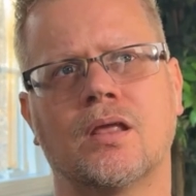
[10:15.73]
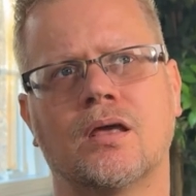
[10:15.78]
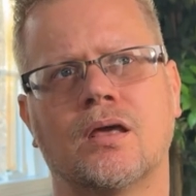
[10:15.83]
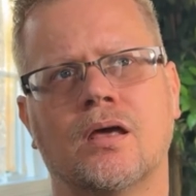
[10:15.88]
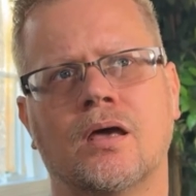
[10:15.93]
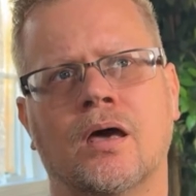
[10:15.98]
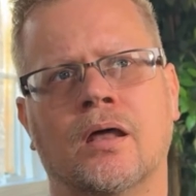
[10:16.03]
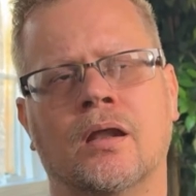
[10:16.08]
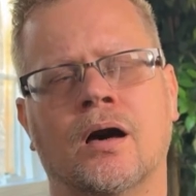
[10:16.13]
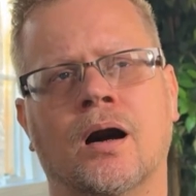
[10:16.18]

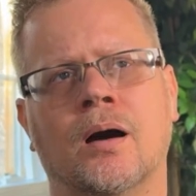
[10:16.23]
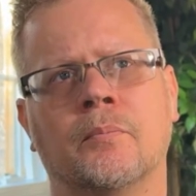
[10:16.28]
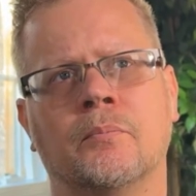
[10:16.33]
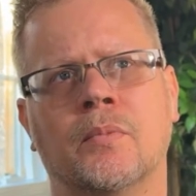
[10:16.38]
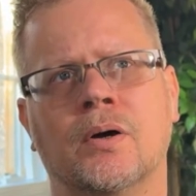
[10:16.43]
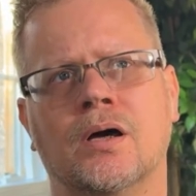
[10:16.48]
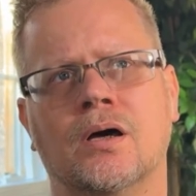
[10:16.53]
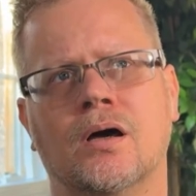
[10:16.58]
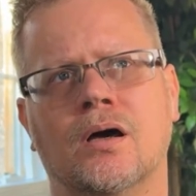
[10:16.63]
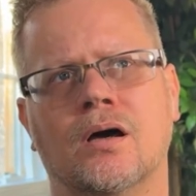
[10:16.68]
And I'm
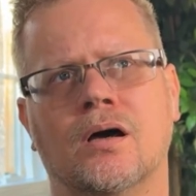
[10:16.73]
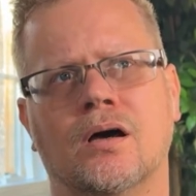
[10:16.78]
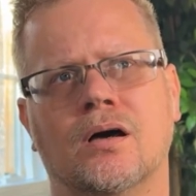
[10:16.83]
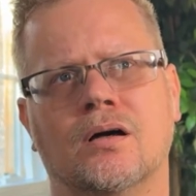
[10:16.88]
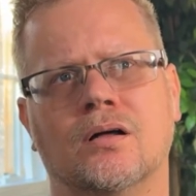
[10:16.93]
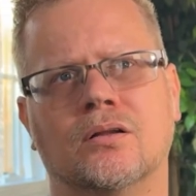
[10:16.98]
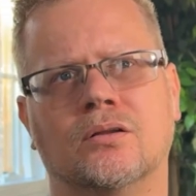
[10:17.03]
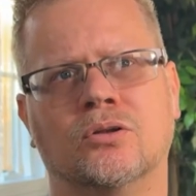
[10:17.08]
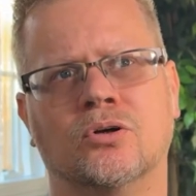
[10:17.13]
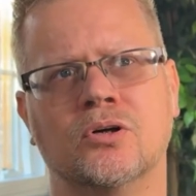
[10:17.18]

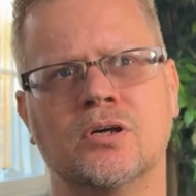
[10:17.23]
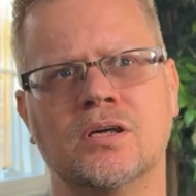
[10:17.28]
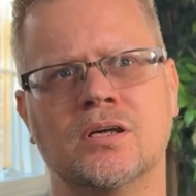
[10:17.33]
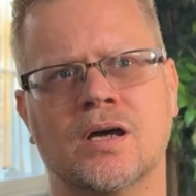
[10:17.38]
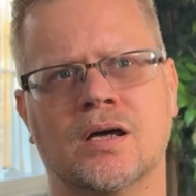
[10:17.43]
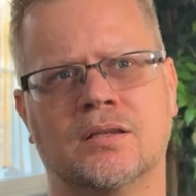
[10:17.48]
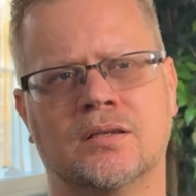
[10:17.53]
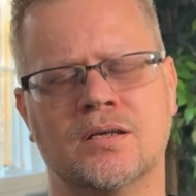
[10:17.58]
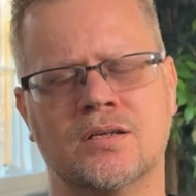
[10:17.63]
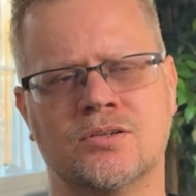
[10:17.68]
looking
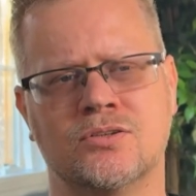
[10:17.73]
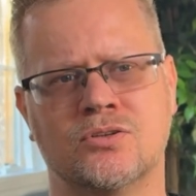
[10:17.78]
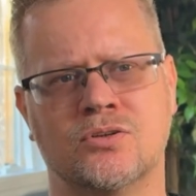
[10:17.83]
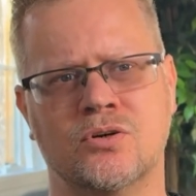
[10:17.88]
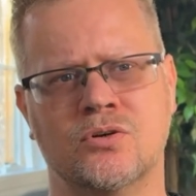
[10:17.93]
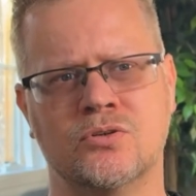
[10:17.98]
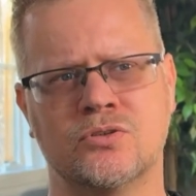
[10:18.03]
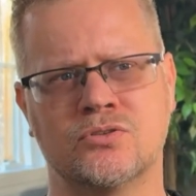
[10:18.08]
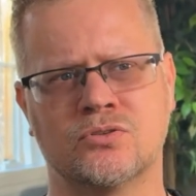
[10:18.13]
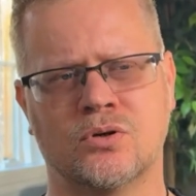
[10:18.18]
at these
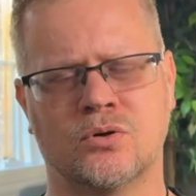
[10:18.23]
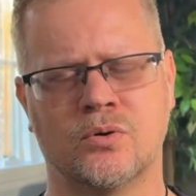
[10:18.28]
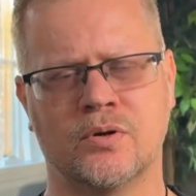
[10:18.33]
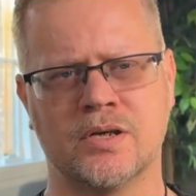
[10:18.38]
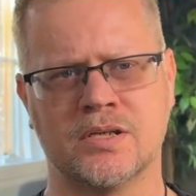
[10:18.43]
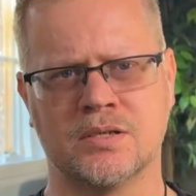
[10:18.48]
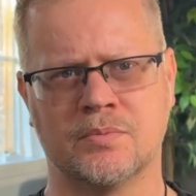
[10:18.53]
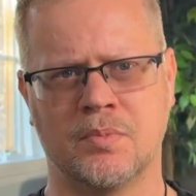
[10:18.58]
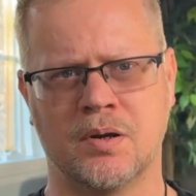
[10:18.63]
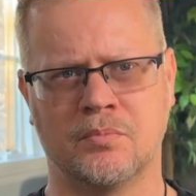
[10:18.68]
two
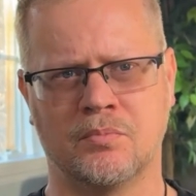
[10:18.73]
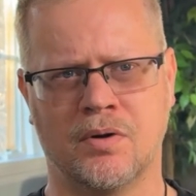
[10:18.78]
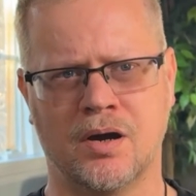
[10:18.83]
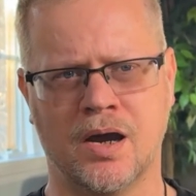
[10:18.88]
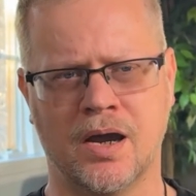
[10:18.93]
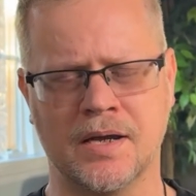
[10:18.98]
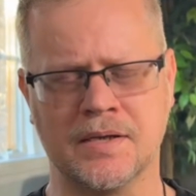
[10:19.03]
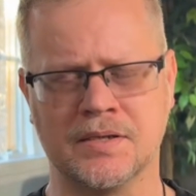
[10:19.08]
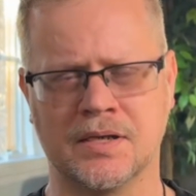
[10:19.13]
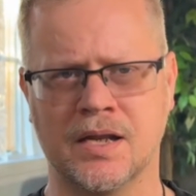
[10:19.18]
stories in my
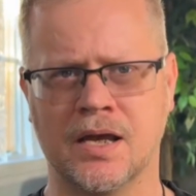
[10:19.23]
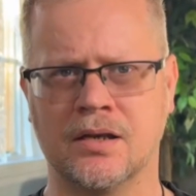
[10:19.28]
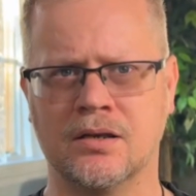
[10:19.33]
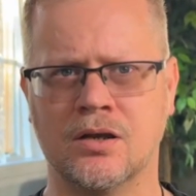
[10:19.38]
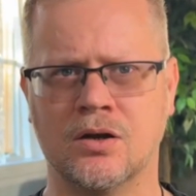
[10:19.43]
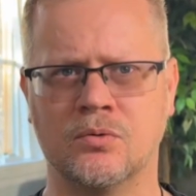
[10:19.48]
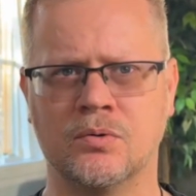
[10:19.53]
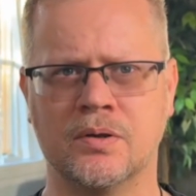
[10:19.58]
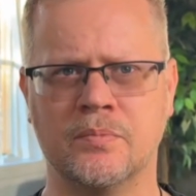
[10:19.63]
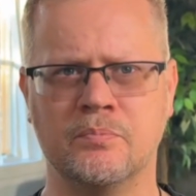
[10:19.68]
mind, and I
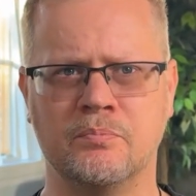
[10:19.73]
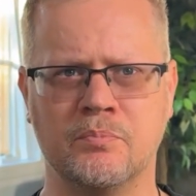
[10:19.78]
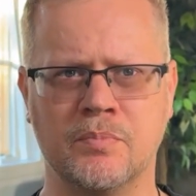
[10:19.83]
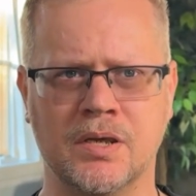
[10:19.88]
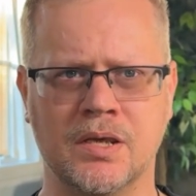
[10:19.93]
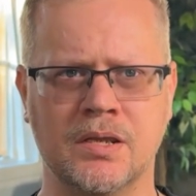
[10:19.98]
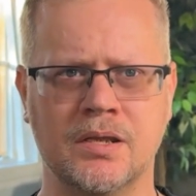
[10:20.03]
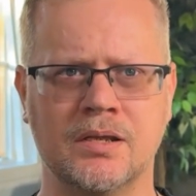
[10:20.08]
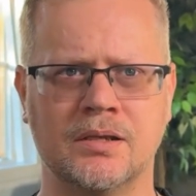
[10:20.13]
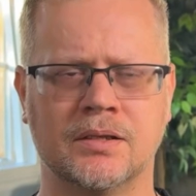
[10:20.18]
know
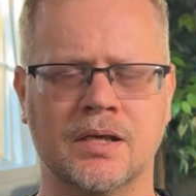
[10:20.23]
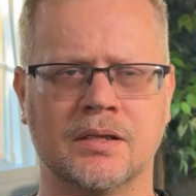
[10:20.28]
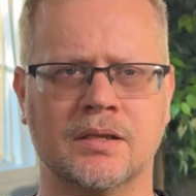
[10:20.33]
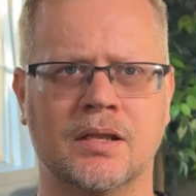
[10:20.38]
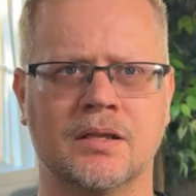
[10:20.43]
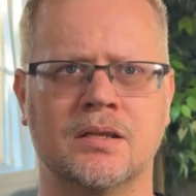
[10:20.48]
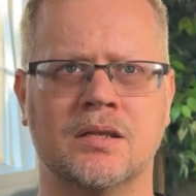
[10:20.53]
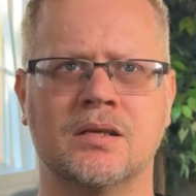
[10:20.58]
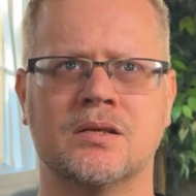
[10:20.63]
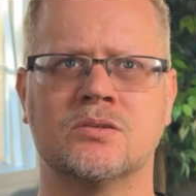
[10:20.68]
immediately
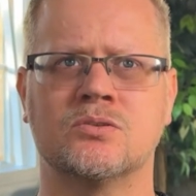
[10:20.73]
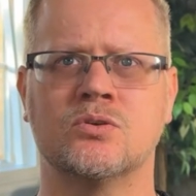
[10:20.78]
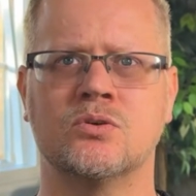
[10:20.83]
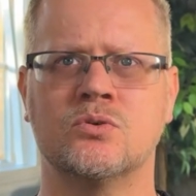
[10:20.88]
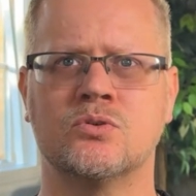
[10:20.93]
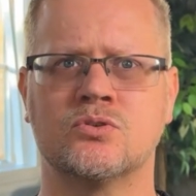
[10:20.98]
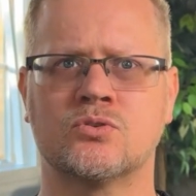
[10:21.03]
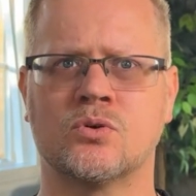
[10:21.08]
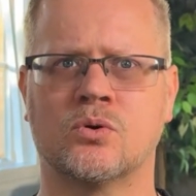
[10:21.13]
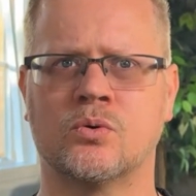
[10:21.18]
that these two
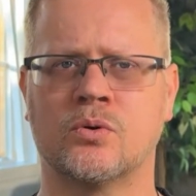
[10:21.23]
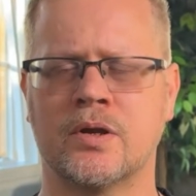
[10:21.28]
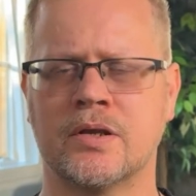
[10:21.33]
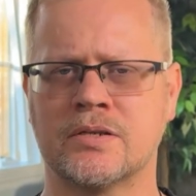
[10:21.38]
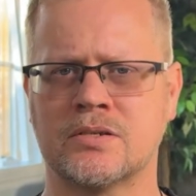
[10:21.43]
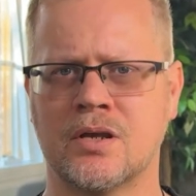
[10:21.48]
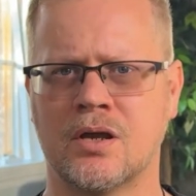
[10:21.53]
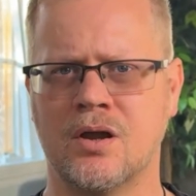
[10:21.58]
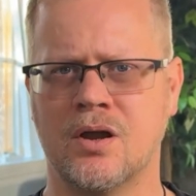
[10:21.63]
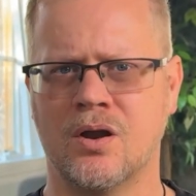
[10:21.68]

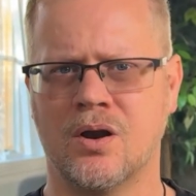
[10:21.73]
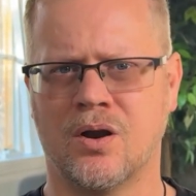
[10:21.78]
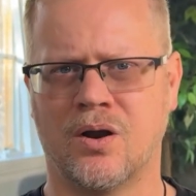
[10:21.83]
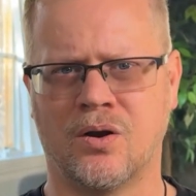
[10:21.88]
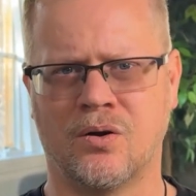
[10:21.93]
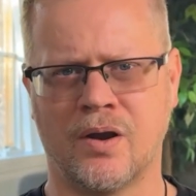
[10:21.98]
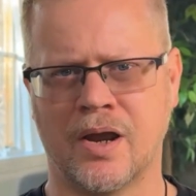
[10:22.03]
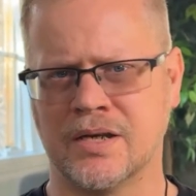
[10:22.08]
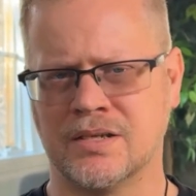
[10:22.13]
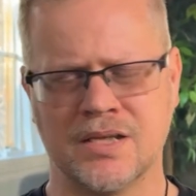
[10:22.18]
stories
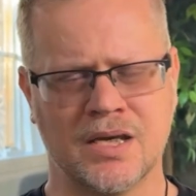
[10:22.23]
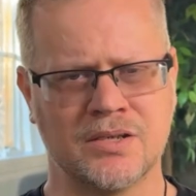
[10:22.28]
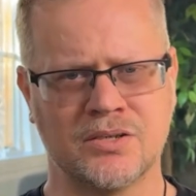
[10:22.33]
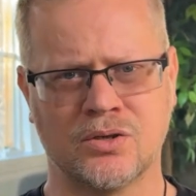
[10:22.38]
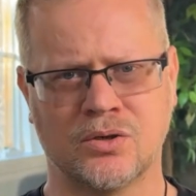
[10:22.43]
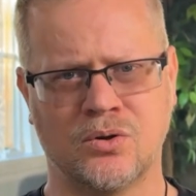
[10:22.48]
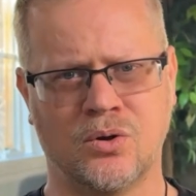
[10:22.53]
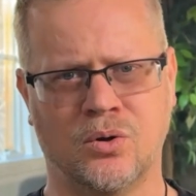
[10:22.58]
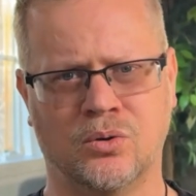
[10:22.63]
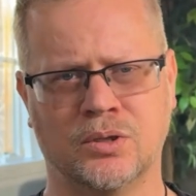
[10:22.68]
are
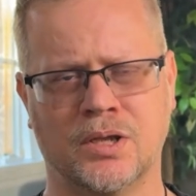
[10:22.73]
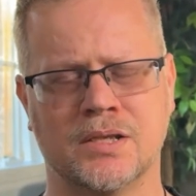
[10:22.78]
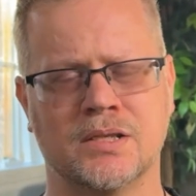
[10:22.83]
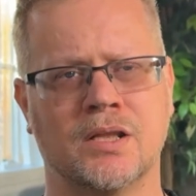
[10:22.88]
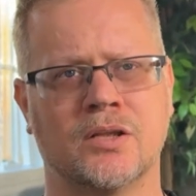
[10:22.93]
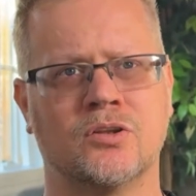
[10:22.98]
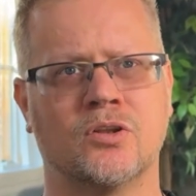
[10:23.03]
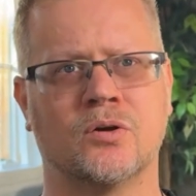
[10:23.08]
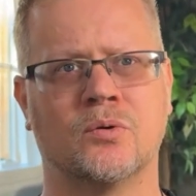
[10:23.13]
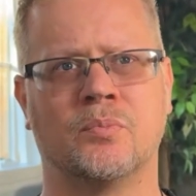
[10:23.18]
identical and
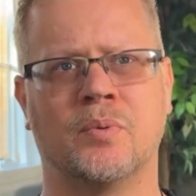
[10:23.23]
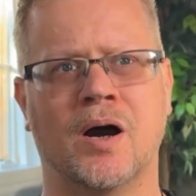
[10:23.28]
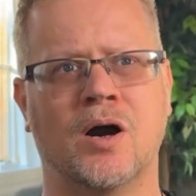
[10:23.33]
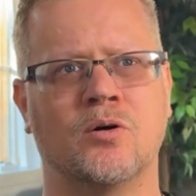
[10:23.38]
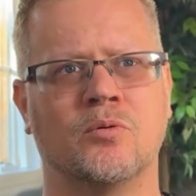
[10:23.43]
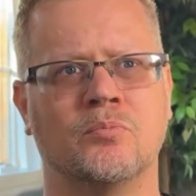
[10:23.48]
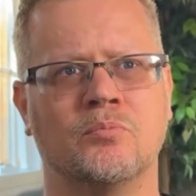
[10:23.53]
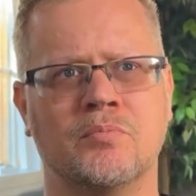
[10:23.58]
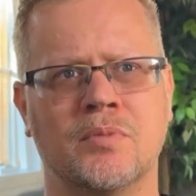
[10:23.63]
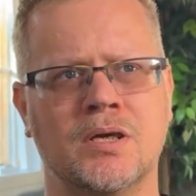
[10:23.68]
that they're
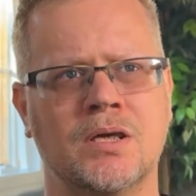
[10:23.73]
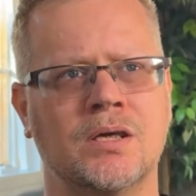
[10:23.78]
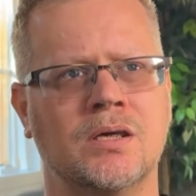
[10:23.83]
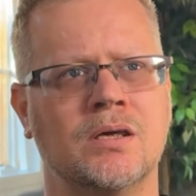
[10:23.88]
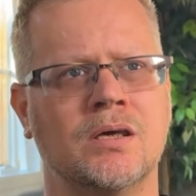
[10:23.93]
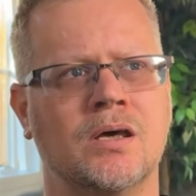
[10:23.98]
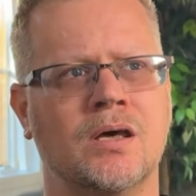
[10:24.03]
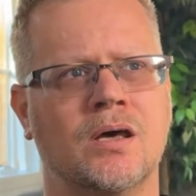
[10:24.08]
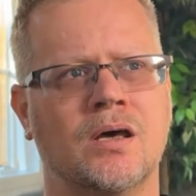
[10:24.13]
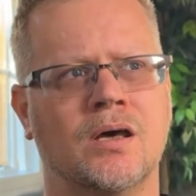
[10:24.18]
about me,
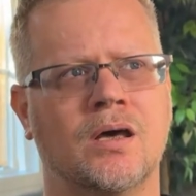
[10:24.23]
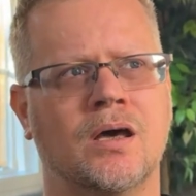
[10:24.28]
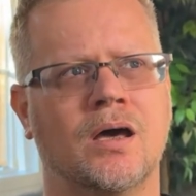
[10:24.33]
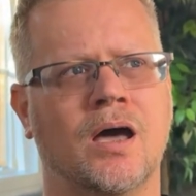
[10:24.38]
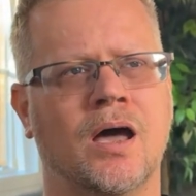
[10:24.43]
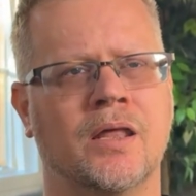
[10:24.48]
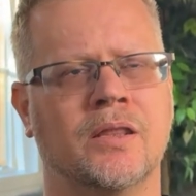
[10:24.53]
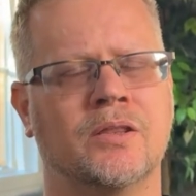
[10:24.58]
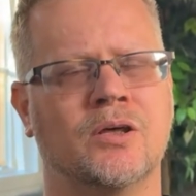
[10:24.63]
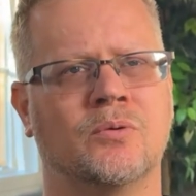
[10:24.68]

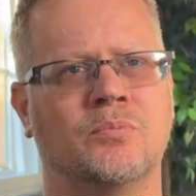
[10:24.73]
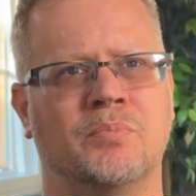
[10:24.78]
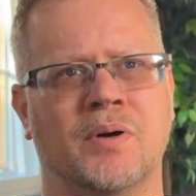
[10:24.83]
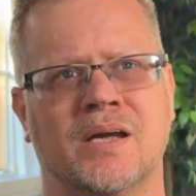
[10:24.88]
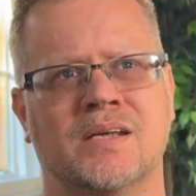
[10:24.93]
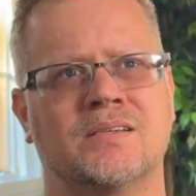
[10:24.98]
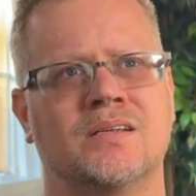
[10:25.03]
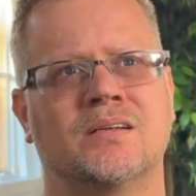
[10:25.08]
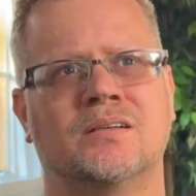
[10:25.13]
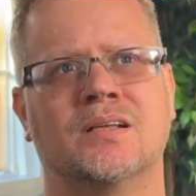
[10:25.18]
and they're
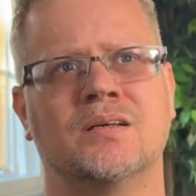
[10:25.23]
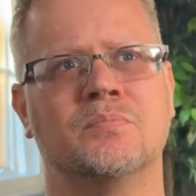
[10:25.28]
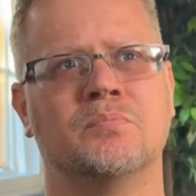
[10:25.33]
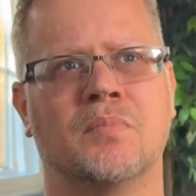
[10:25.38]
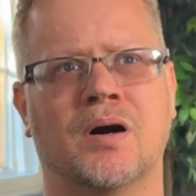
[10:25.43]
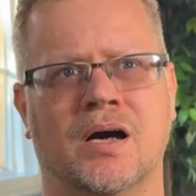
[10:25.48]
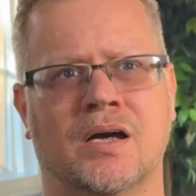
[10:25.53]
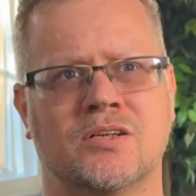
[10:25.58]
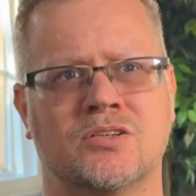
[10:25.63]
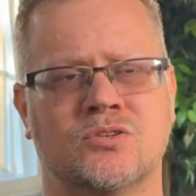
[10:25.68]
basically
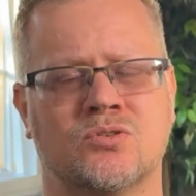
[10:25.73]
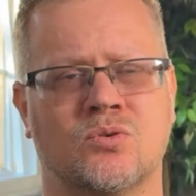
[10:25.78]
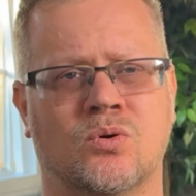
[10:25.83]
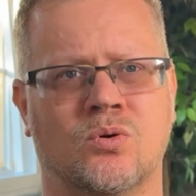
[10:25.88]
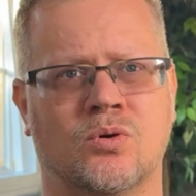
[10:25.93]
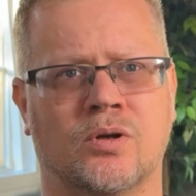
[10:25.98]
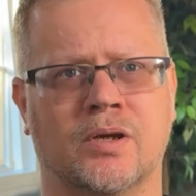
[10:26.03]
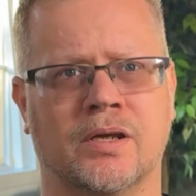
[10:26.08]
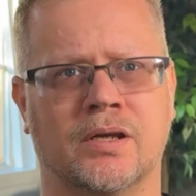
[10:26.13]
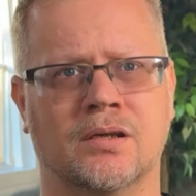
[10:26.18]
my
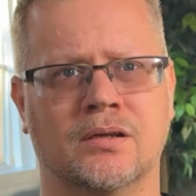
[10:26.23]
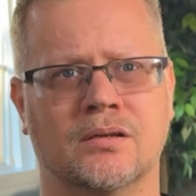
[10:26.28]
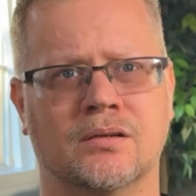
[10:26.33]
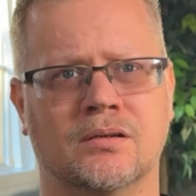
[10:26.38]
story.